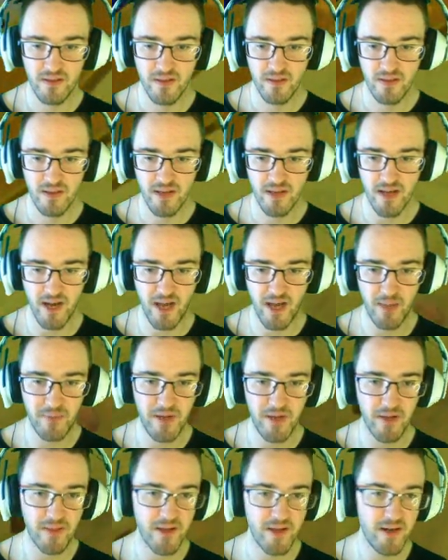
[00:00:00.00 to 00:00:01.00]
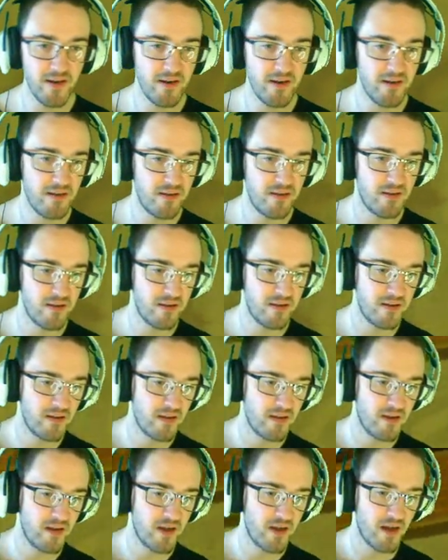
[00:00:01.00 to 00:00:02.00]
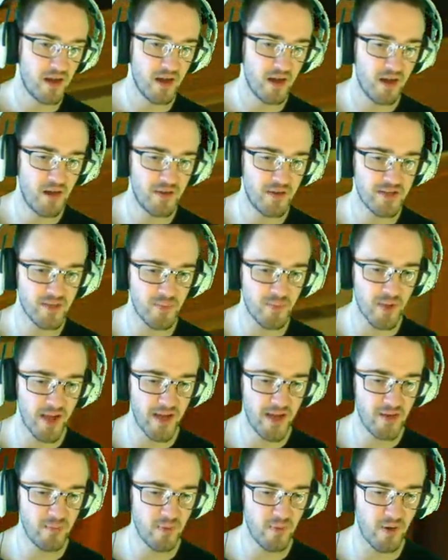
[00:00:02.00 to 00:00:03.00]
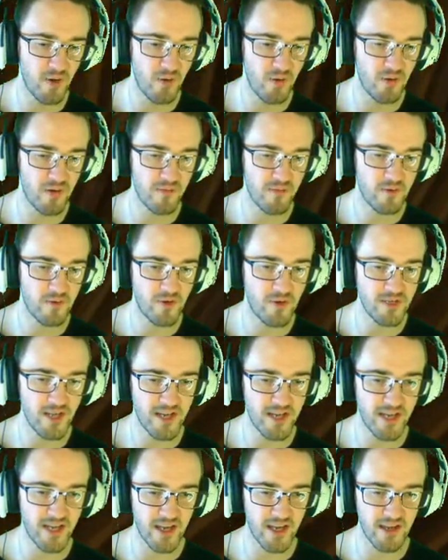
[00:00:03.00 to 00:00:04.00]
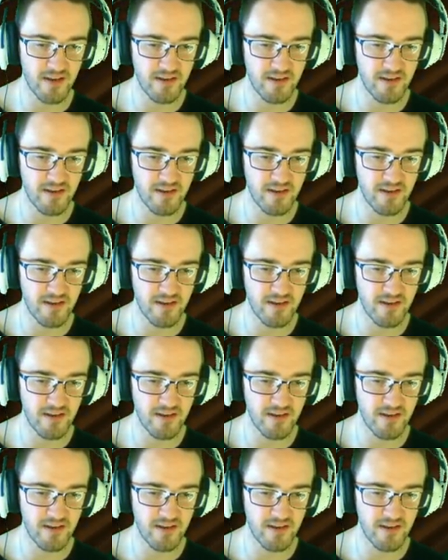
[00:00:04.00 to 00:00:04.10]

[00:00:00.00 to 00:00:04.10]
Can I hop down there? Oh, it's a platinum bolt. Of course I can.